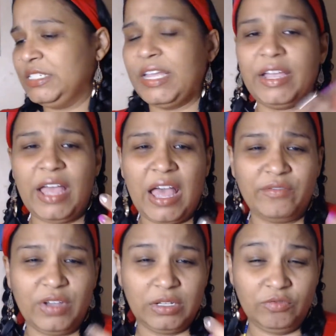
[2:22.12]
that
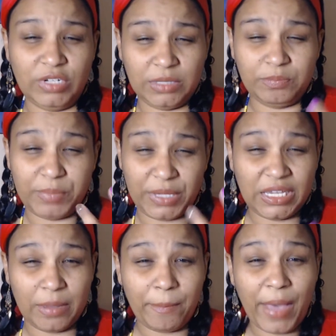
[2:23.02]
have a really big
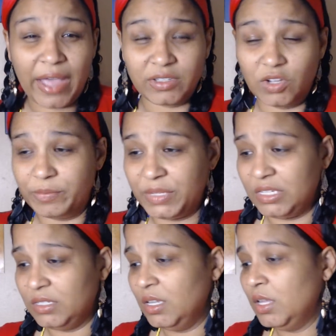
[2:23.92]
impact on me.